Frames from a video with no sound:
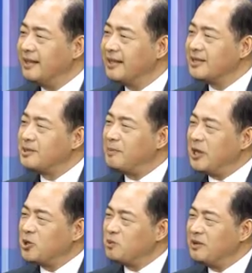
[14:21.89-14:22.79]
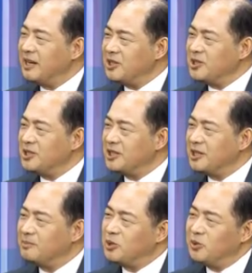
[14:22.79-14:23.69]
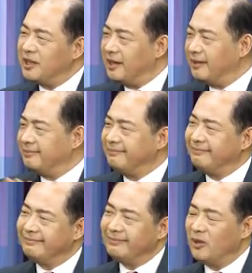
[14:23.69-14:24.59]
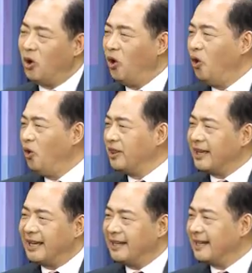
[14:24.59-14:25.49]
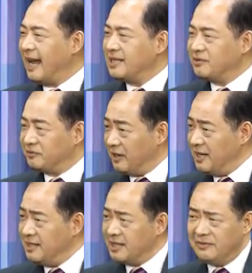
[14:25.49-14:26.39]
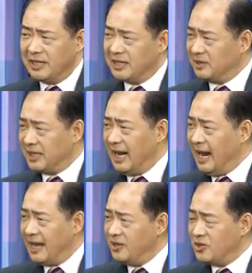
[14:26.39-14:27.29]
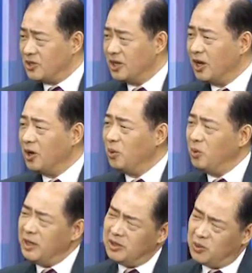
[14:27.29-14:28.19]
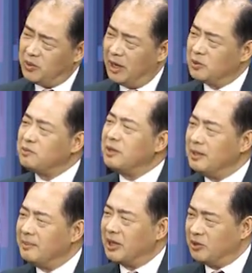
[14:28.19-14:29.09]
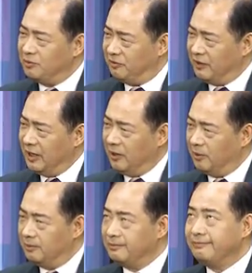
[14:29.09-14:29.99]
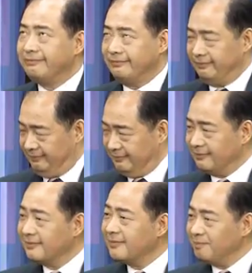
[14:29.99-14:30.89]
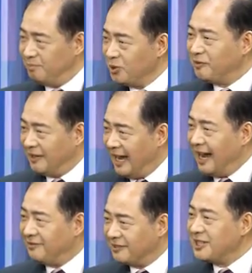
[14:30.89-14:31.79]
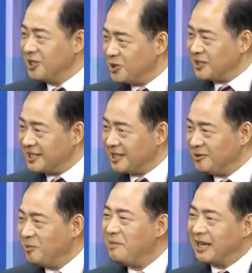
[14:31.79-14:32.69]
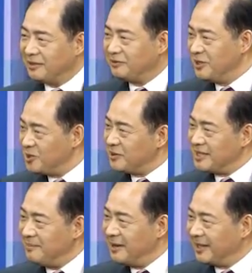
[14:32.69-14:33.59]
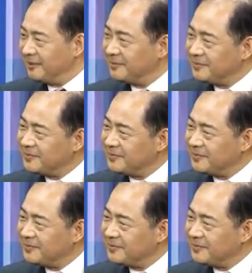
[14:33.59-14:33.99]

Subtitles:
a special relationship to all the kinds of friends, even your clients? Which one really make you feel beautiful life or interesting? You make the friends with somebody.